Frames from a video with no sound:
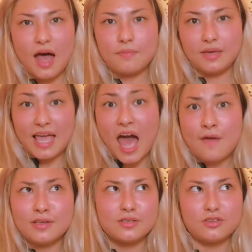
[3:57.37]
me
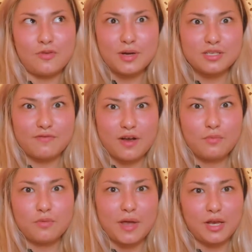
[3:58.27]
having so much fun
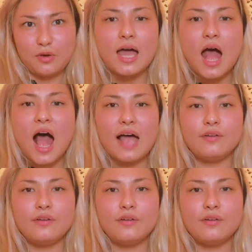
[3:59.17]
with I'd